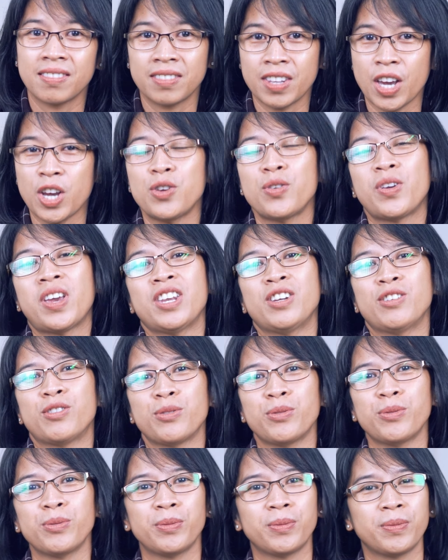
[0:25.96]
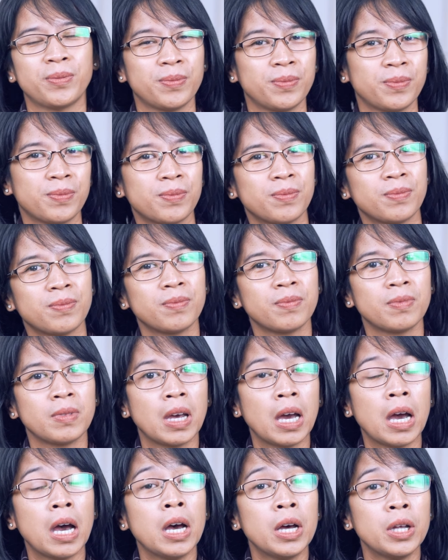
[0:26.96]
that you can do.
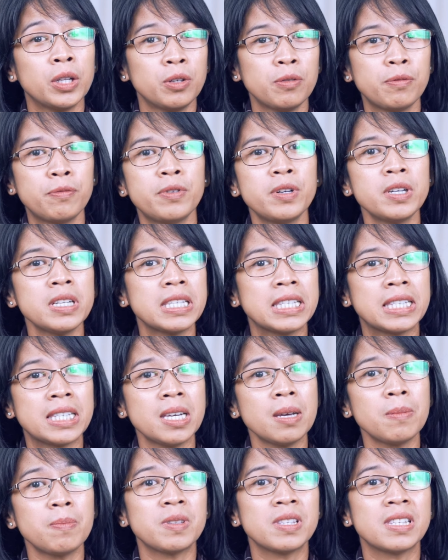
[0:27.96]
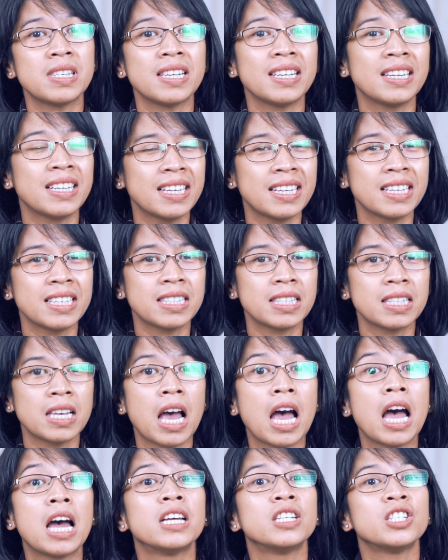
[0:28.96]
The first tips is
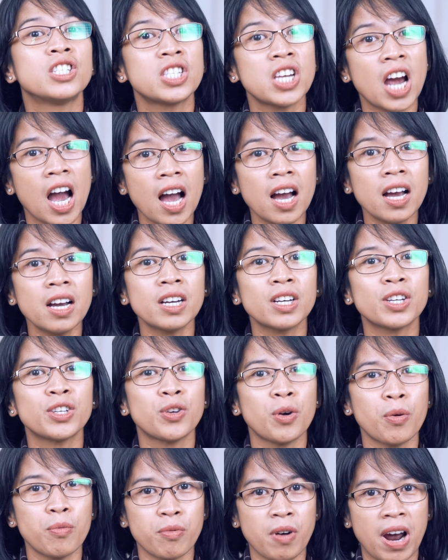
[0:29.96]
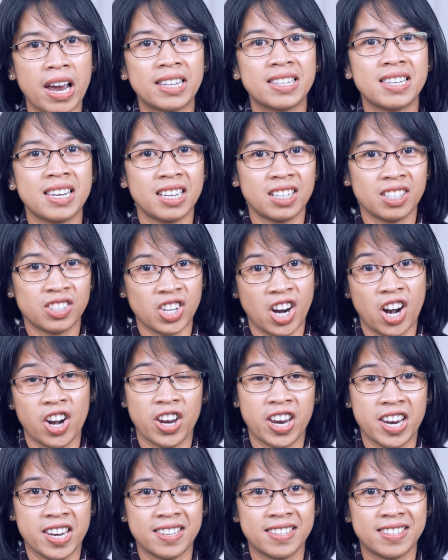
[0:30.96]
chunk your writing
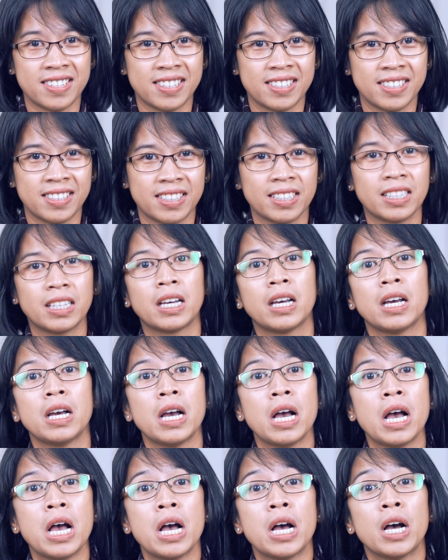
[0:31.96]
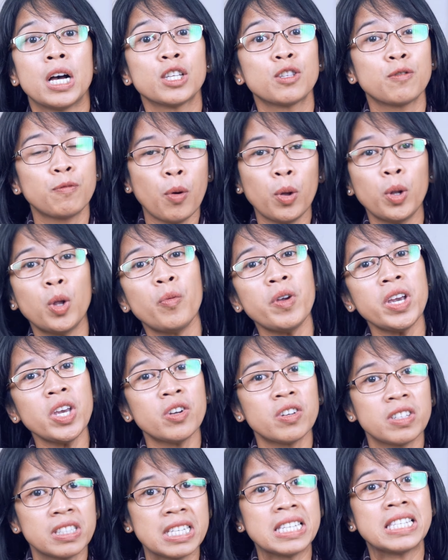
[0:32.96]
target. As following
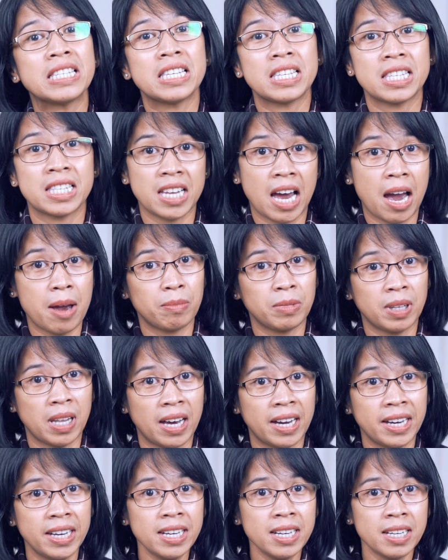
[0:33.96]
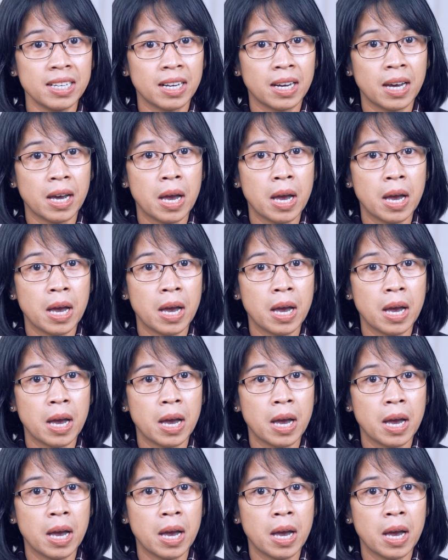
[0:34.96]
your thesis timeline,